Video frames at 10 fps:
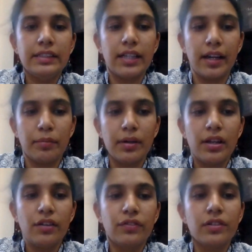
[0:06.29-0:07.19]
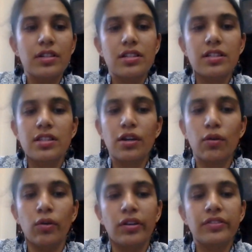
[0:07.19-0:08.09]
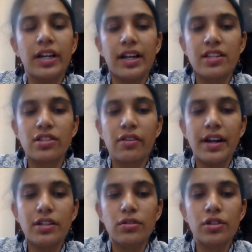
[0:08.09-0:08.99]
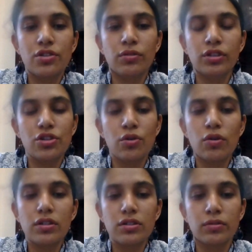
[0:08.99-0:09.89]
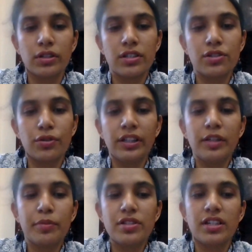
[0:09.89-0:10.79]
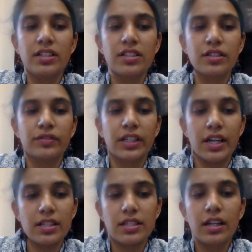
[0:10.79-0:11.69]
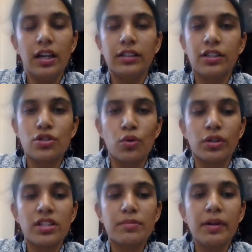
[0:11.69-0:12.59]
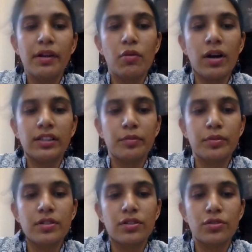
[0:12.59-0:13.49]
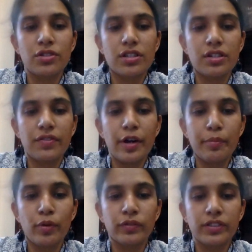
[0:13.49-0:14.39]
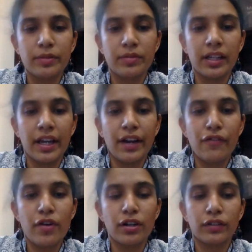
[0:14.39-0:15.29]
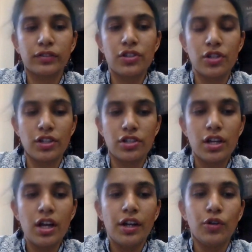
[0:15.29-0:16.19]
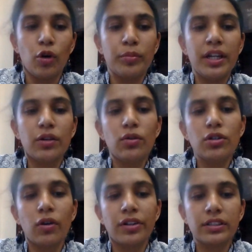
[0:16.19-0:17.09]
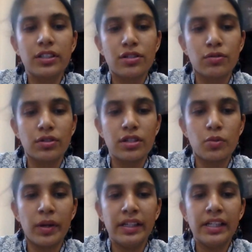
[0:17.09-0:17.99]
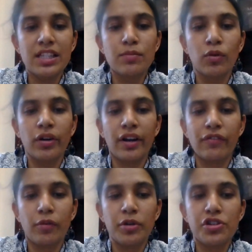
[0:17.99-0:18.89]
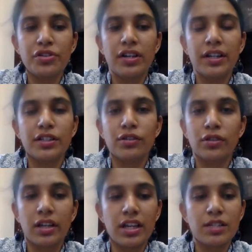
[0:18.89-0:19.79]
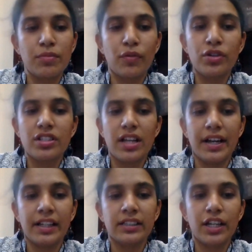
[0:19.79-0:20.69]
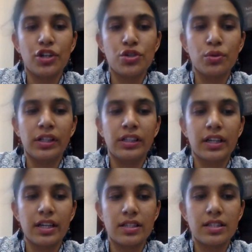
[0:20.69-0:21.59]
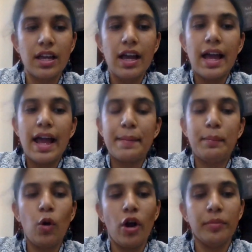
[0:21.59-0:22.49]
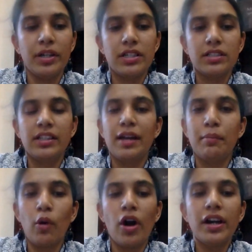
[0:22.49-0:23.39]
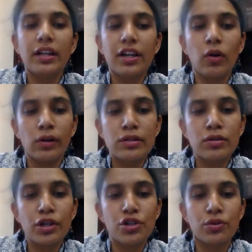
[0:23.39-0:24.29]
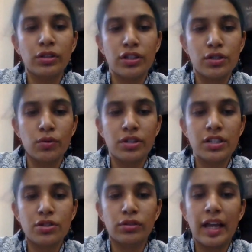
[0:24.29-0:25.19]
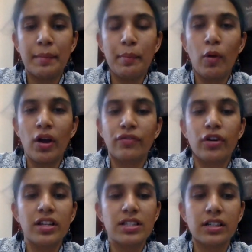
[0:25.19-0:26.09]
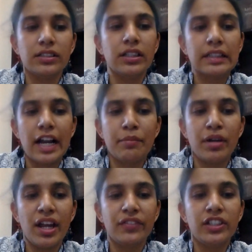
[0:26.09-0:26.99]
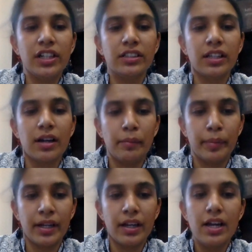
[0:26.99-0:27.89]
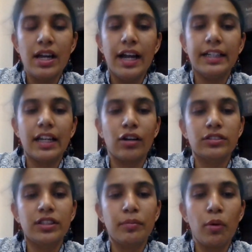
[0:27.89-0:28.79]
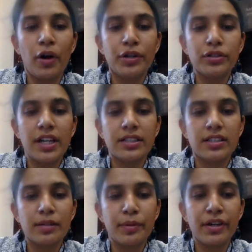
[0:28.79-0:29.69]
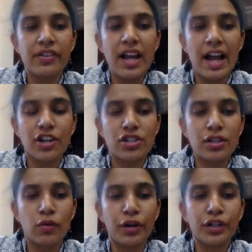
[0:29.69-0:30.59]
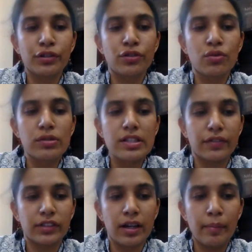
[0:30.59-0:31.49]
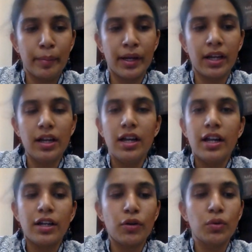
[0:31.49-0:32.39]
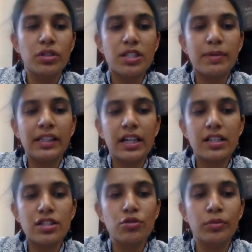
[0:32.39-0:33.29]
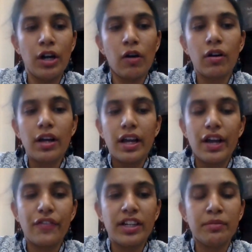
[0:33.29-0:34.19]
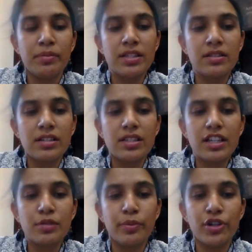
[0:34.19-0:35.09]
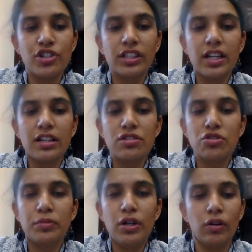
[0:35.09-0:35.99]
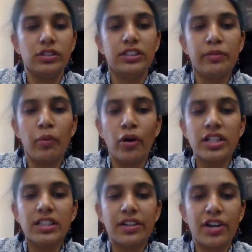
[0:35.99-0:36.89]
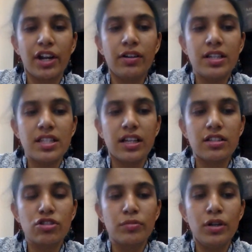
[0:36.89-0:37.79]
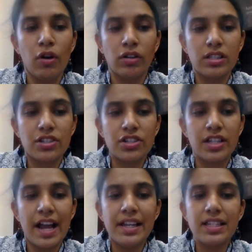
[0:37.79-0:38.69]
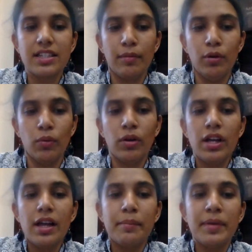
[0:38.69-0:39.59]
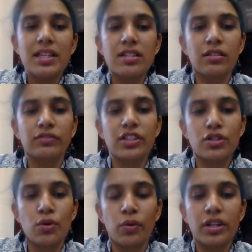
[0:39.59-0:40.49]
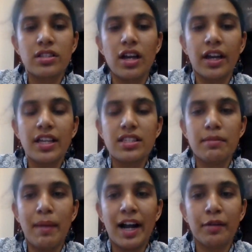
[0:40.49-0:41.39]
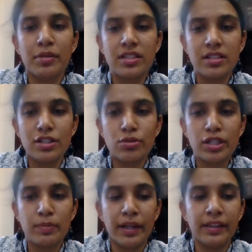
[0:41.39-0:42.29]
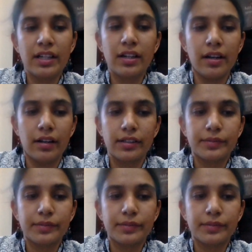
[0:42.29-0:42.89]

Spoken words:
Type. First is the court that has the right to issue the show cause notice during the proceedings of the case. This notice may require the person to justify or prove something in front of the judge. Normally, court orders this notice when needs more information related to the case before deciding the issue in the case. Employment. The employer can also issue this notice to the employee for his conduct and behavior in the company. It allows the employer to take disciplinary action according to the rules of the company. Now, notice by the consumer law. If any business is breaching the consumer laws, the body that regulates the consumer laws, such as NSW, may serve this notice against the bad business to explain the conduct.